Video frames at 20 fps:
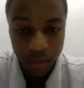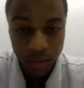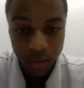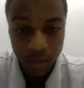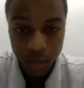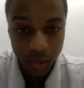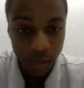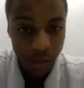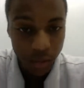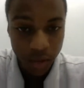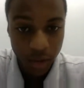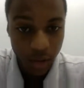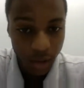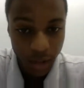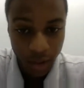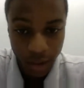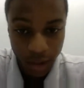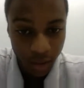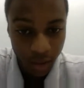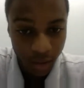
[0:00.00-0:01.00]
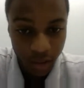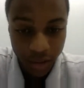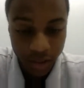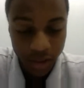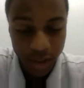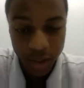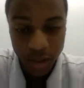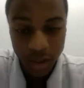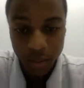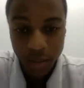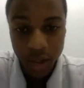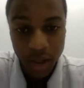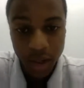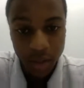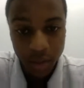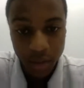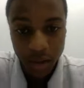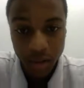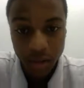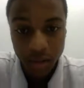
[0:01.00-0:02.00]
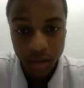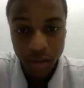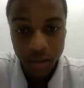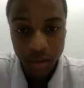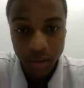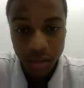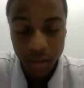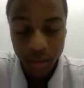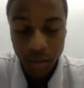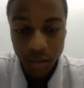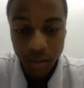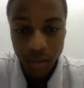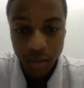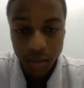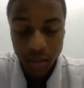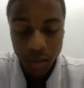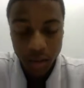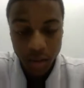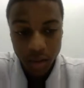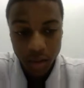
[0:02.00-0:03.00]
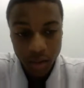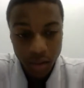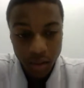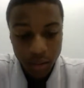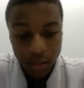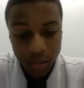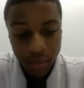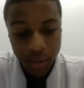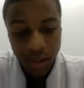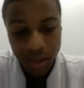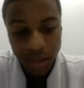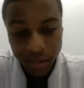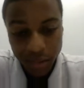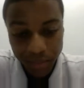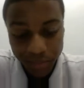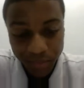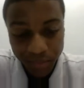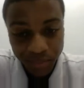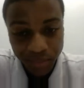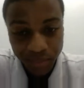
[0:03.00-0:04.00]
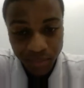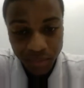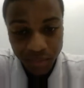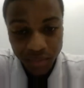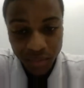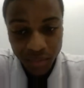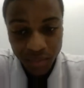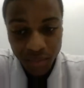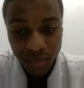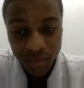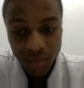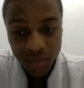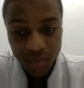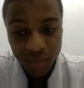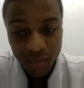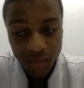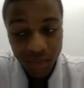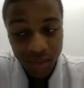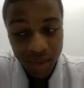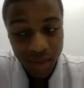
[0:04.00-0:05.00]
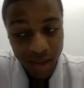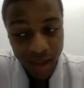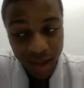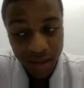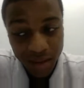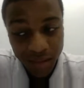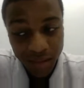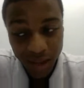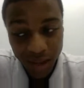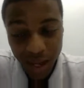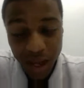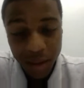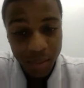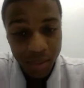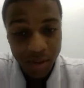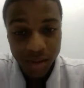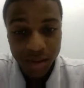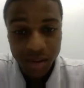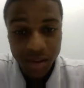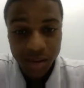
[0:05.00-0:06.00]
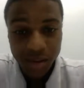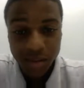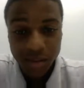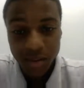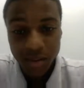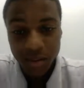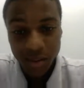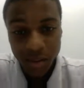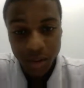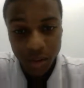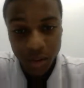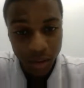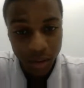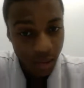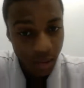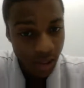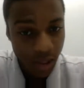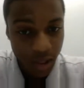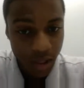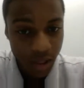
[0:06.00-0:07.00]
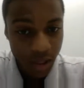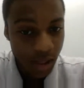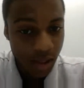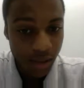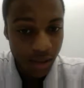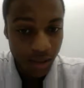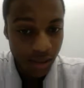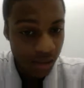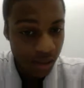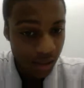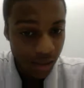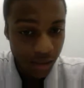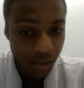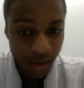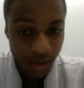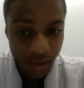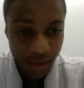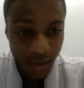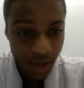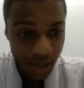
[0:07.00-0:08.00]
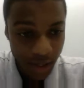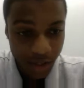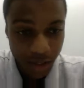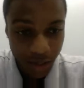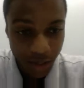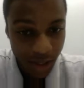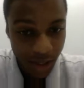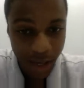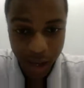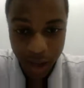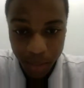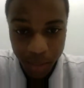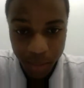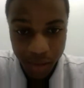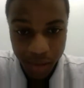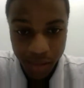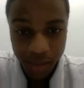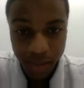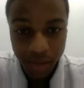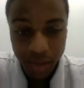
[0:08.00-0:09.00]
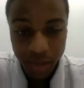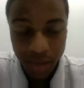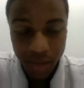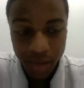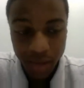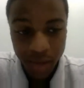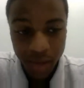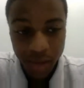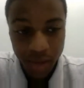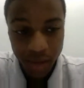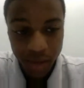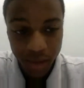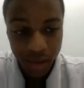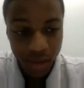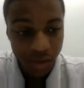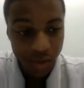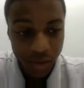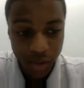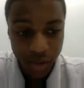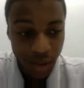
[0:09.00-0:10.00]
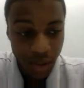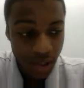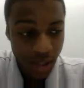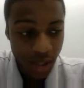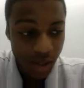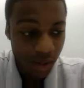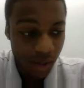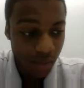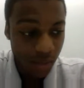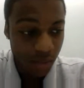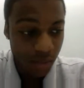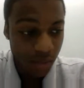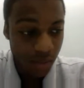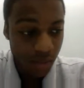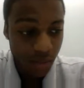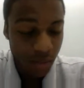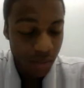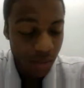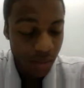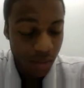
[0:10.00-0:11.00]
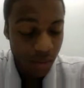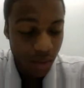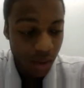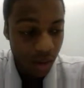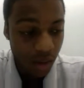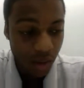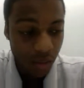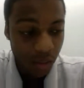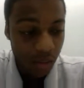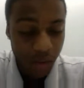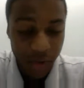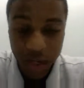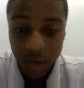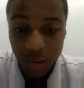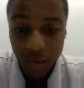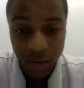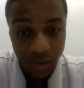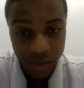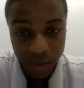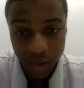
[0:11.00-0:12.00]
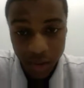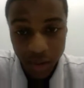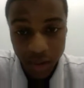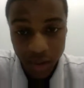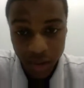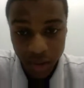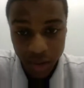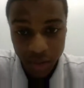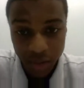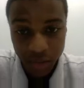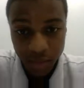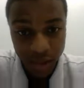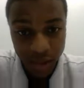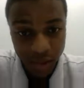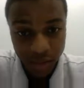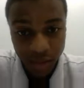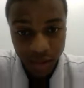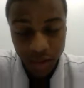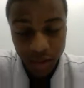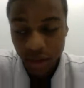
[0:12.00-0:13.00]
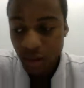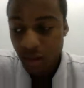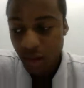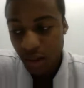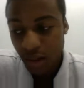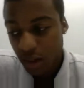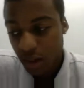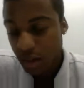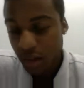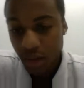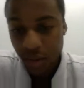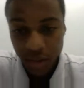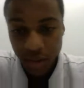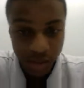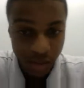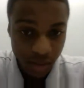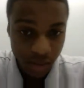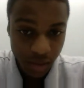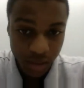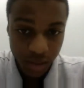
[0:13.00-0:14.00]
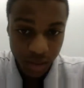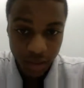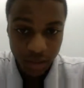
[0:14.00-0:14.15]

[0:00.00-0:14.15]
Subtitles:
who they're laying in the same bed with, you know. But that happens, you know, that kind of stuff actually happens. They trade out favors to each other, basically. These countries,